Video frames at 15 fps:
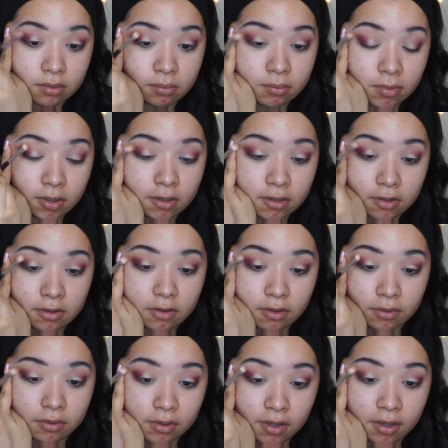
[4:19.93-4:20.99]
Merge
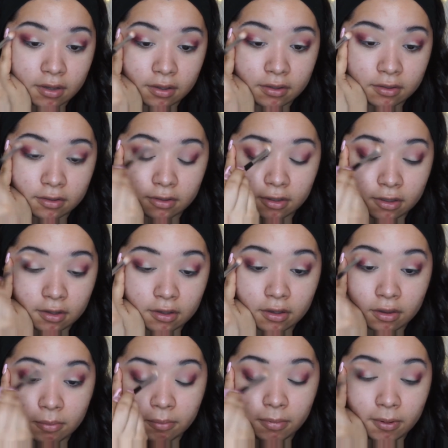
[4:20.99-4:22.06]
those colors together,
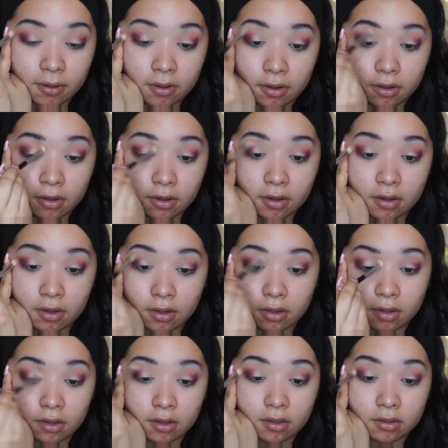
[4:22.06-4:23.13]
the
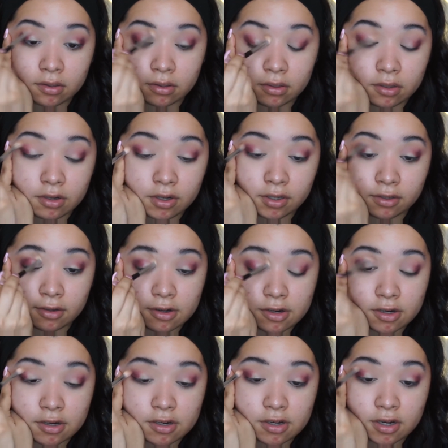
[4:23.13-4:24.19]

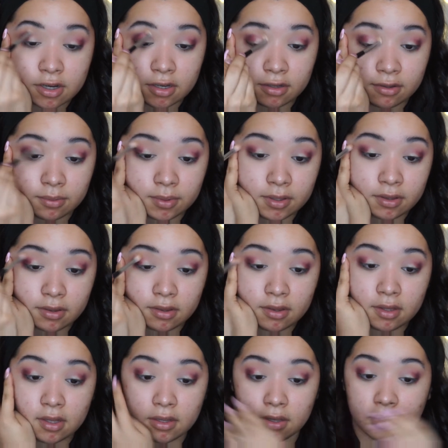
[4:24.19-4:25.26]
transition shades with
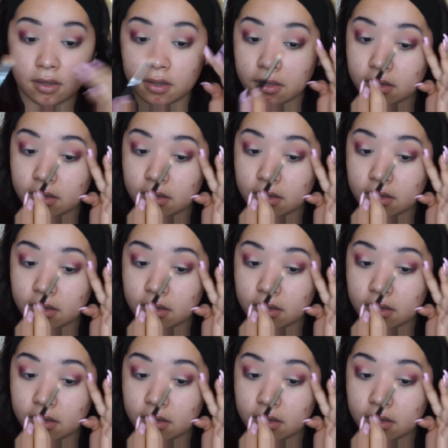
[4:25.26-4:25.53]
the